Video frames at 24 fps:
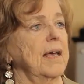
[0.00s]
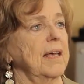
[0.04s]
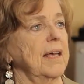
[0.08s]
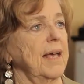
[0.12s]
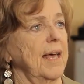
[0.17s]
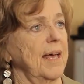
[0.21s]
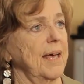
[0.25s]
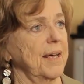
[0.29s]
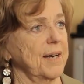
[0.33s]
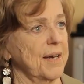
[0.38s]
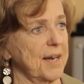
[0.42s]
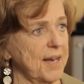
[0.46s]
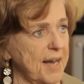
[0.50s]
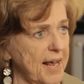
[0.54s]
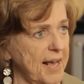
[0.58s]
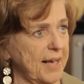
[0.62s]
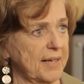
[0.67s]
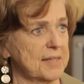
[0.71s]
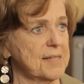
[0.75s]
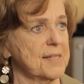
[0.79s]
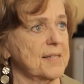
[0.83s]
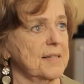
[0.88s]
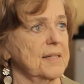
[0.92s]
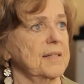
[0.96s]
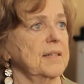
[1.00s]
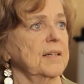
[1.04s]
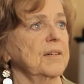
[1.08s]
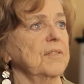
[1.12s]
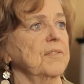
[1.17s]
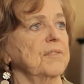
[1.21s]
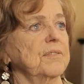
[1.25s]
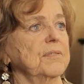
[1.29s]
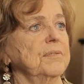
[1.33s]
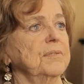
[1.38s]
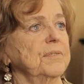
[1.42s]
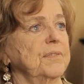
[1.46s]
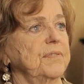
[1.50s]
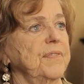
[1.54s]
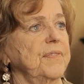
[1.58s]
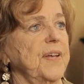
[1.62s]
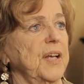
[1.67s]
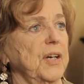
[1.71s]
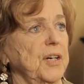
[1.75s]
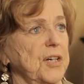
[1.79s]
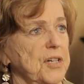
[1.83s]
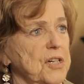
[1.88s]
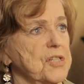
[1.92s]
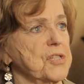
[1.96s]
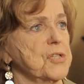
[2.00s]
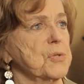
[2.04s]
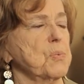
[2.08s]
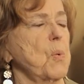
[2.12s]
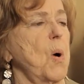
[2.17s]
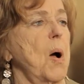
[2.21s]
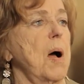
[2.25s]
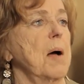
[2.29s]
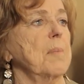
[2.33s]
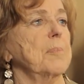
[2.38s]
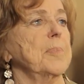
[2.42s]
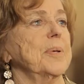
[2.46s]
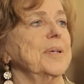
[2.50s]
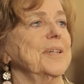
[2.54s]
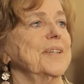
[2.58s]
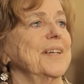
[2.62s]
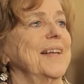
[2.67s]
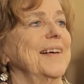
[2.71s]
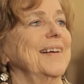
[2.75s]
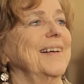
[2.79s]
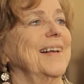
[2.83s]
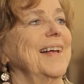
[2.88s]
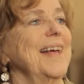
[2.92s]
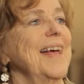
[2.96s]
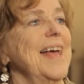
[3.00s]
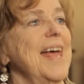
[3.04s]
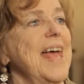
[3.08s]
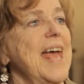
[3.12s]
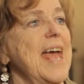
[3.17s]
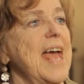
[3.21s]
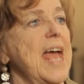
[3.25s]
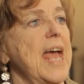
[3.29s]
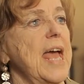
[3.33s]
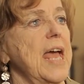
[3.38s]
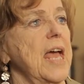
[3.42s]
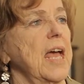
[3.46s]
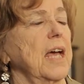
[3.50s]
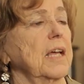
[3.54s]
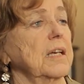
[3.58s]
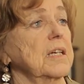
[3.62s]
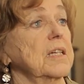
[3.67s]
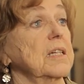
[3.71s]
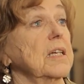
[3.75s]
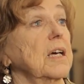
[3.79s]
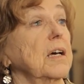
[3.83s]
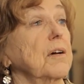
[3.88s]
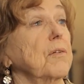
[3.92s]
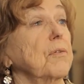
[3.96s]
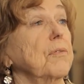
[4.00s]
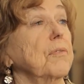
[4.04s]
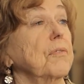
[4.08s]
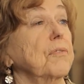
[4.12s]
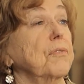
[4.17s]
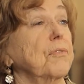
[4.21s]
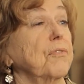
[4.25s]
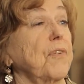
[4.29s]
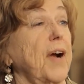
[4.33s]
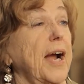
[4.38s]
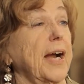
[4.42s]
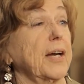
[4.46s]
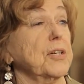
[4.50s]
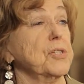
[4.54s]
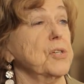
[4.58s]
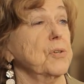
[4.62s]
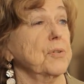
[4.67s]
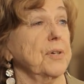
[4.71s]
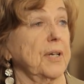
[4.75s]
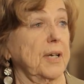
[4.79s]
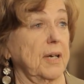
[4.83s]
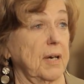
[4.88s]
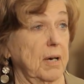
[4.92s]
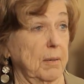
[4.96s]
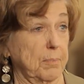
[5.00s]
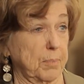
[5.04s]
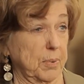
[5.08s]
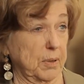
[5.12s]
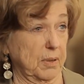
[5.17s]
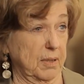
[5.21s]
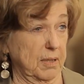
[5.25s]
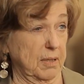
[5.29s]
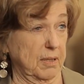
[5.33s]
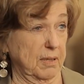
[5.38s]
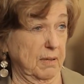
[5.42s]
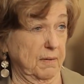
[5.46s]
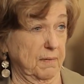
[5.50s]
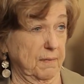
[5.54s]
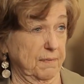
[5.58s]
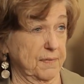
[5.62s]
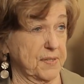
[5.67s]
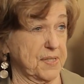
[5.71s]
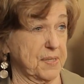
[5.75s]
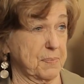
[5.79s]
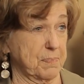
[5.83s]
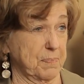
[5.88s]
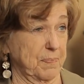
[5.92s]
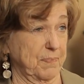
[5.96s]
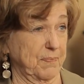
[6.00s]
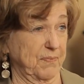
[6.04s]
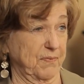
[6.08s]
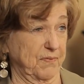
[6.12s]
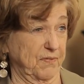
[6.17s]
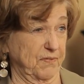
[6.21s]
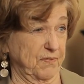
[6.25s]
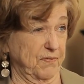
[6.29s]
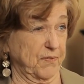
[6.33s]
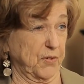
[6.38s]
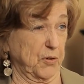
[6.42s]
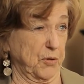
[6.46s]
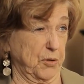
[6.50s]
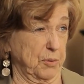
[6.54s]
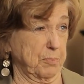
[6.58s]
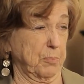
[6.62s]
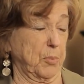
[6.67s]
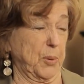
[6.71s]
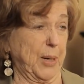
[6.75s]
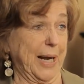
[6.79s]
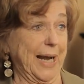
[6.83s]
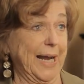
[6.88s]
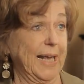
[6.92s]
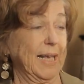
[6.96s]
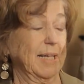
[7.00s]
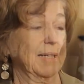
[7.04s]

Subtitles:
had an accident and fell in a swamp and fractured a couple of vertebrae.